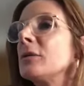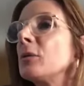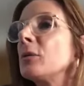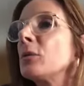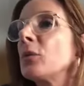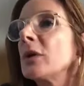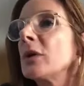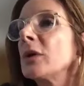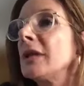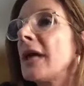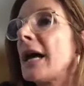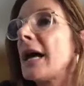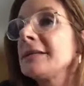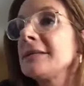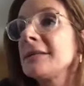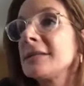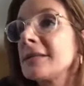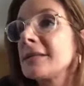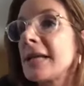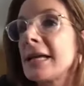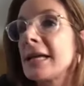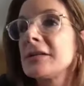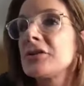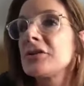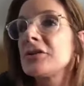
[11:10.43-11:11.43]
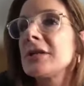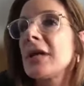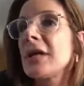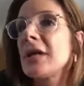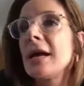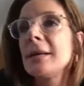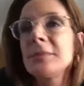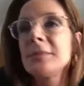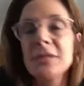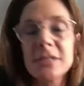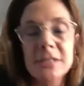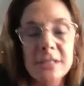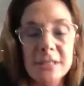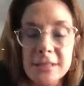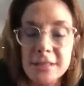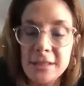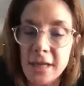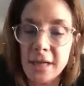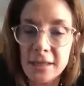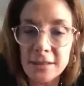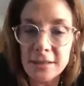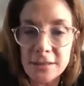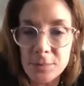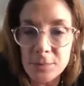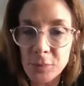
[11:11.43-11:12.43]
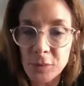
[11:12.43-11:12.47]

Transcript: would like to schedule time to discuss